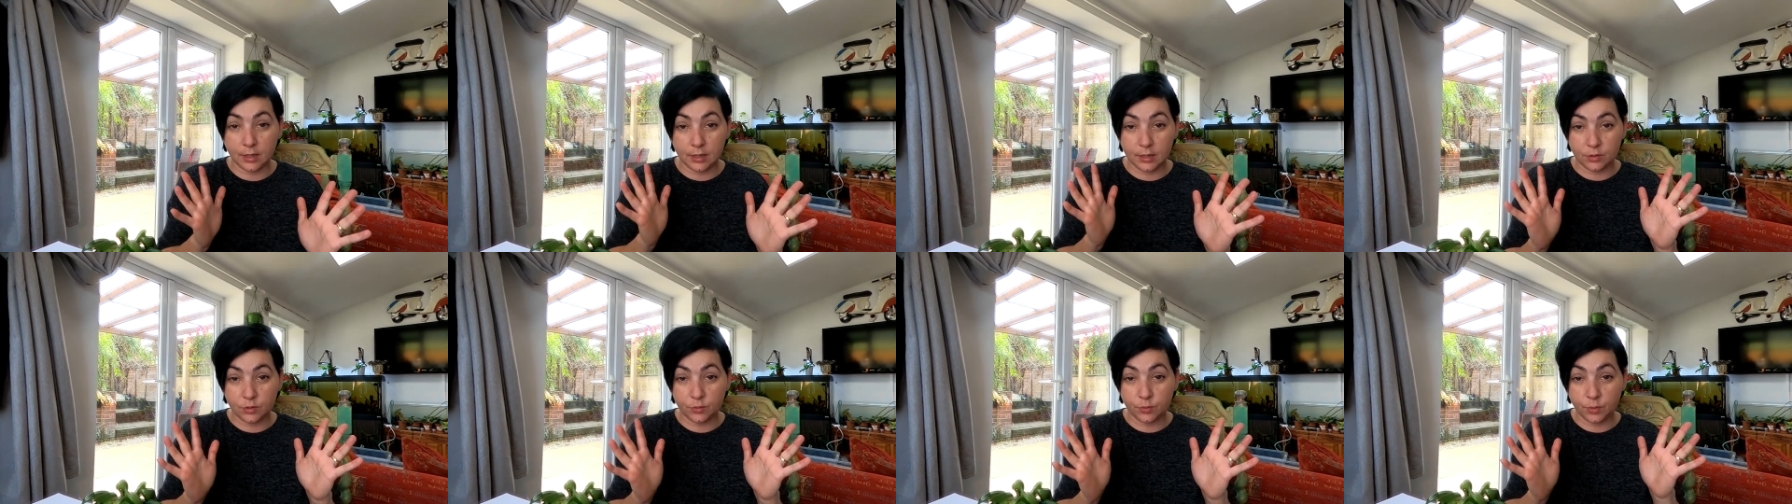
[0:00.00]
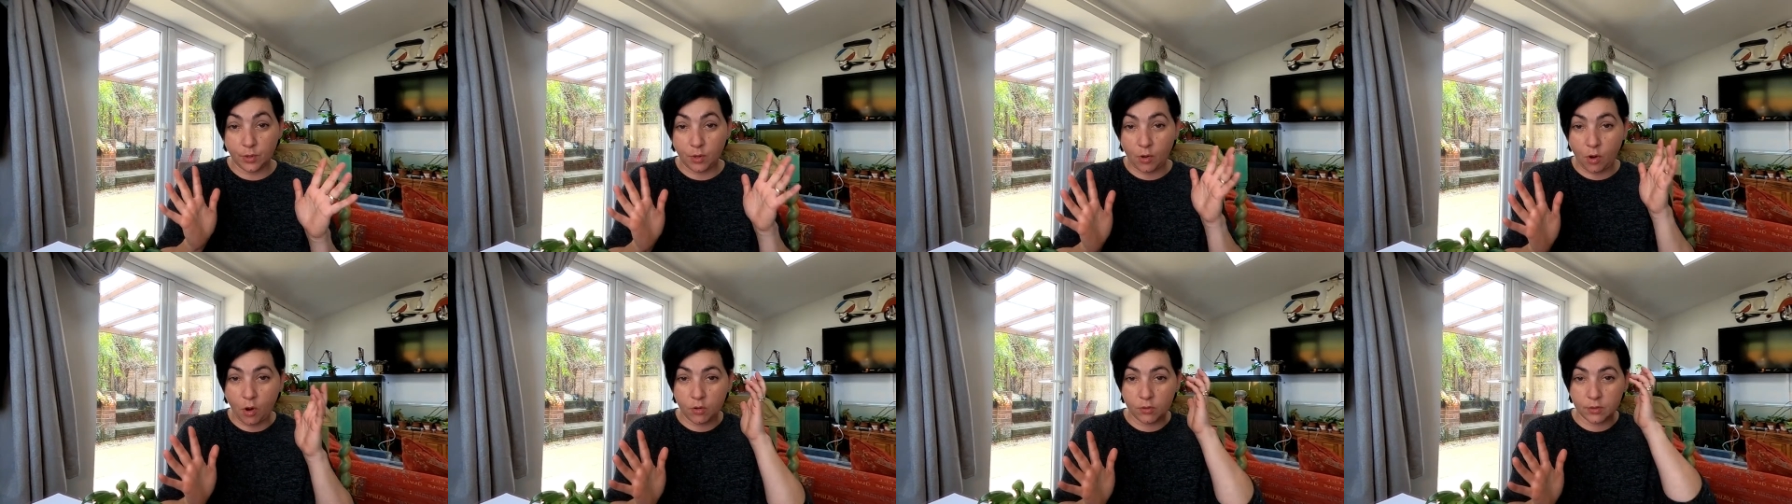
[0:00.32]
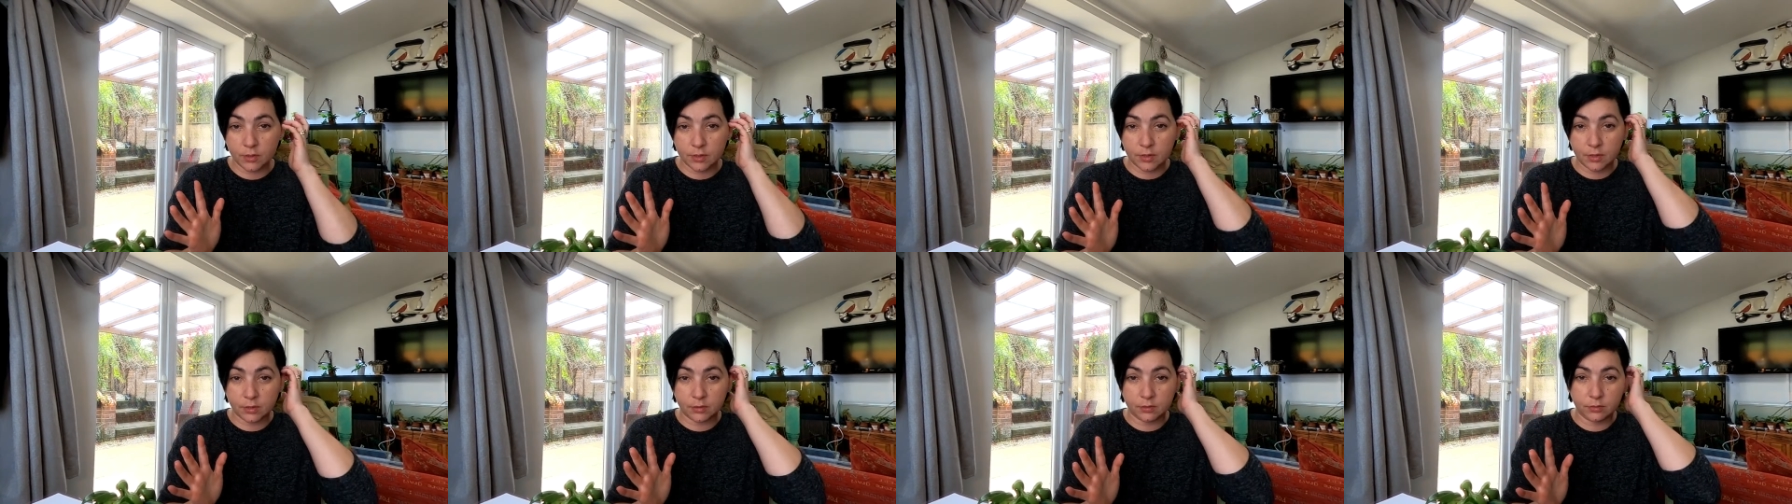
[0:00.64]
need to be
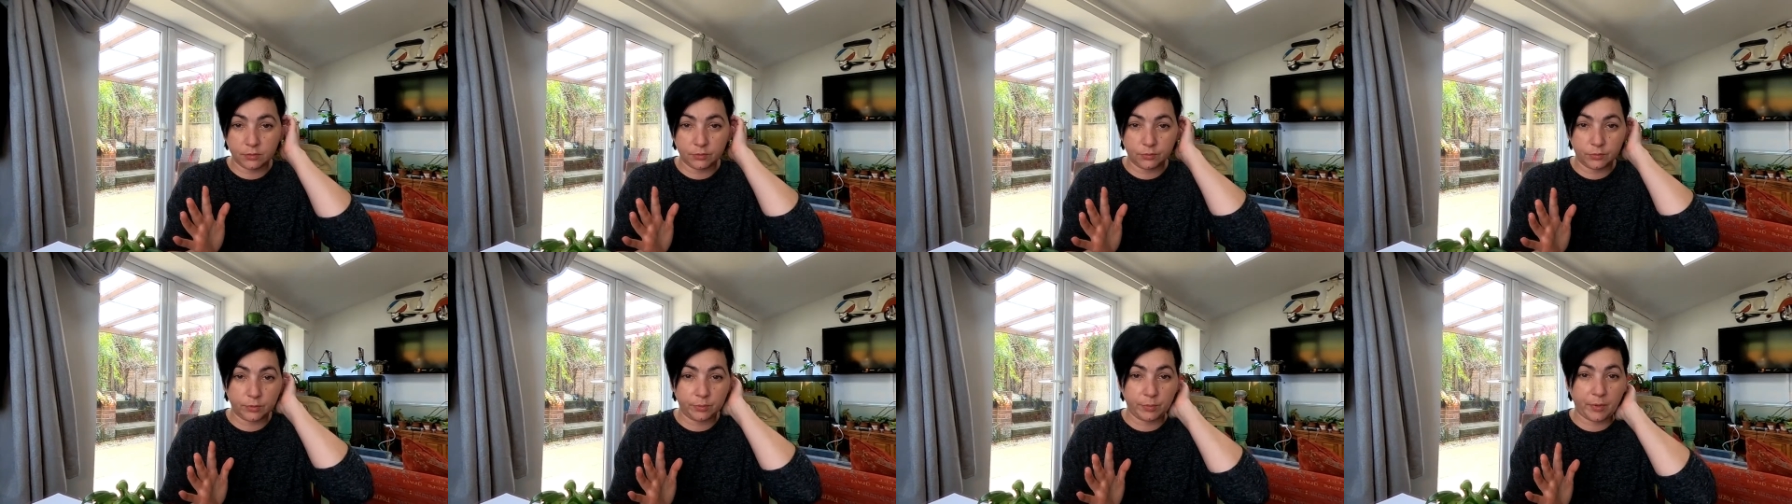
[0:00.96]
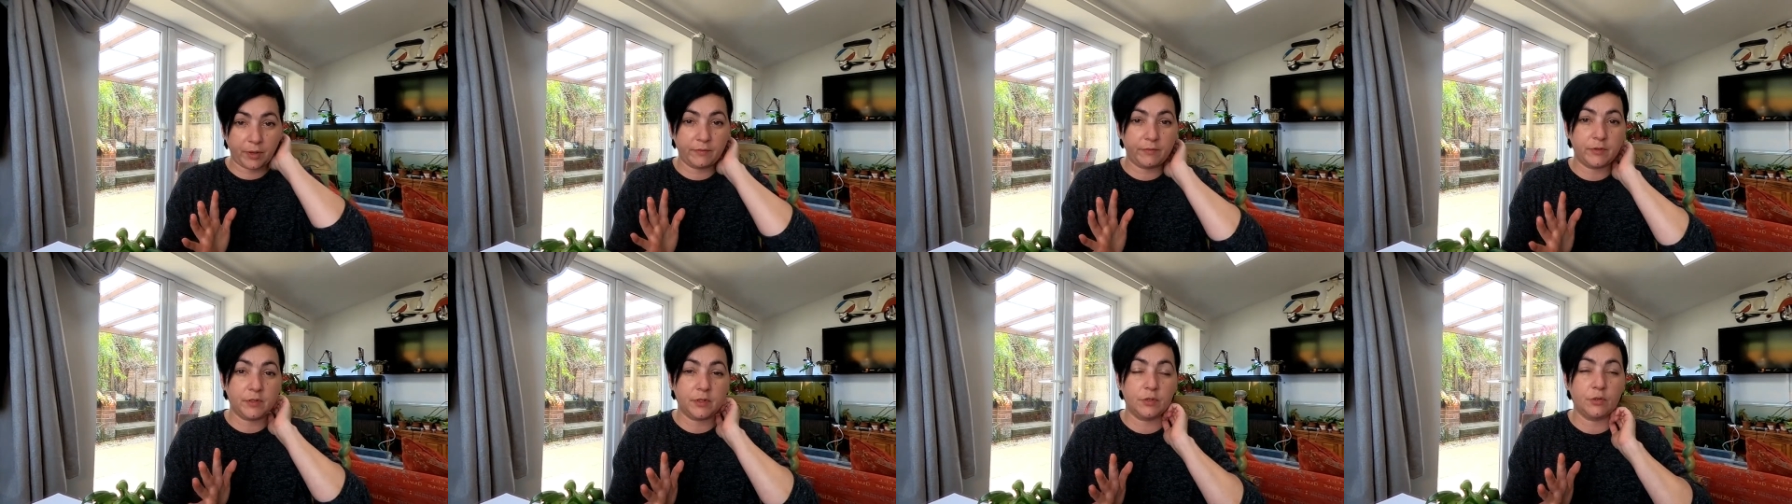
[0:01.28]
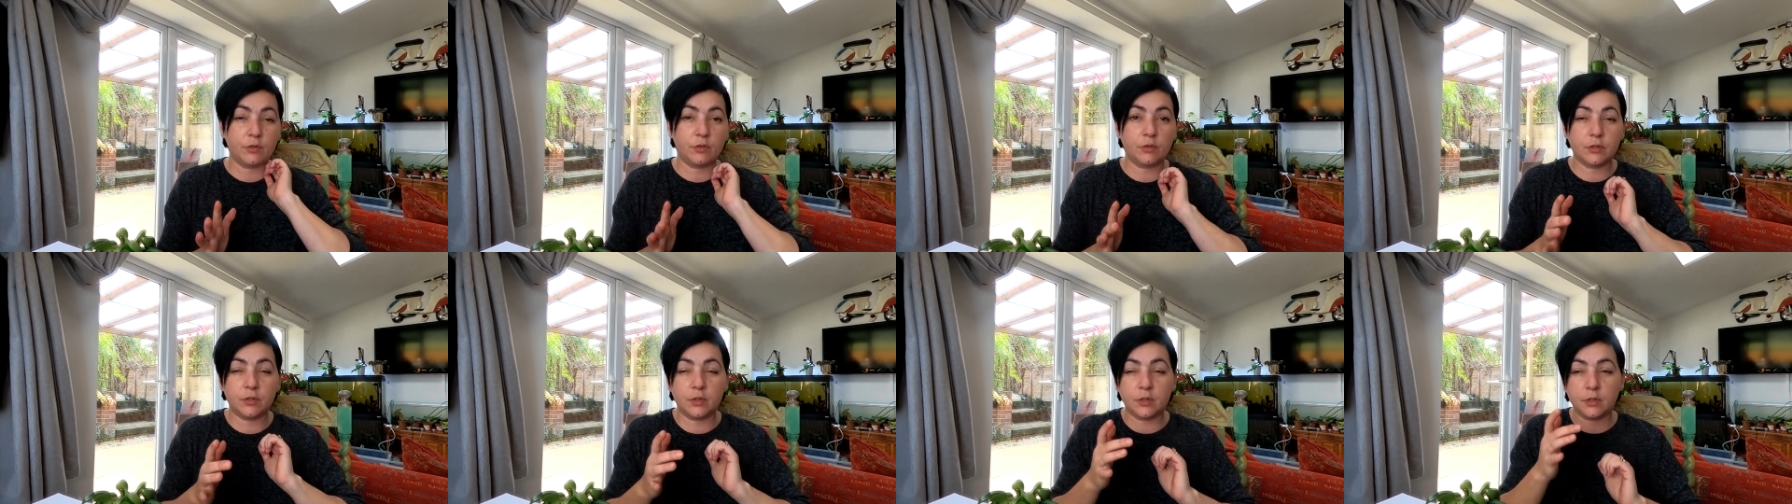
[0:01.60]
constant with my
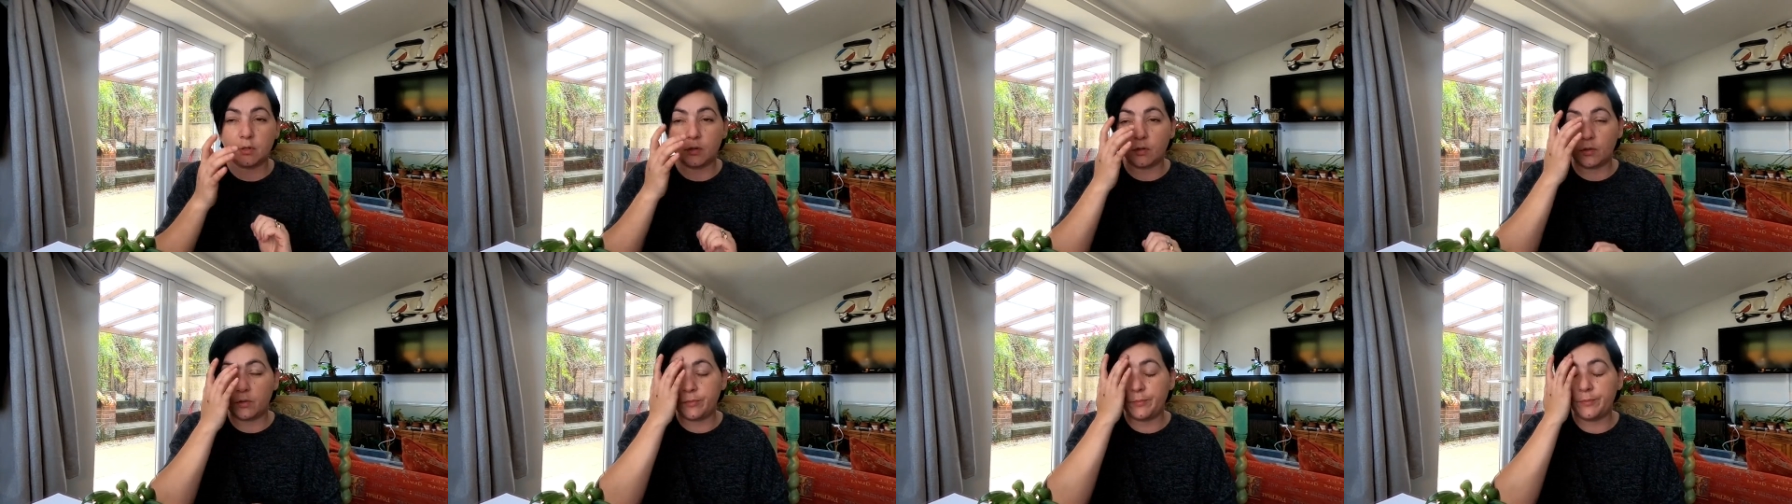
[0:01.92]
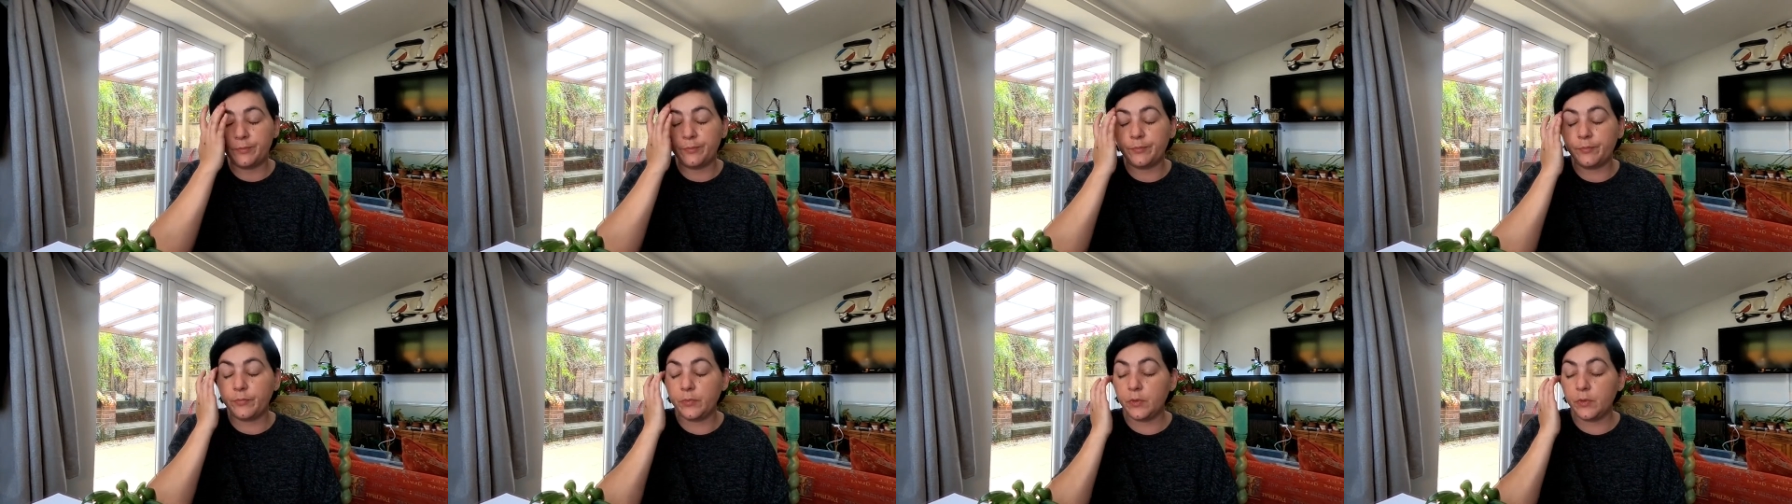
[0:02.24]
videos so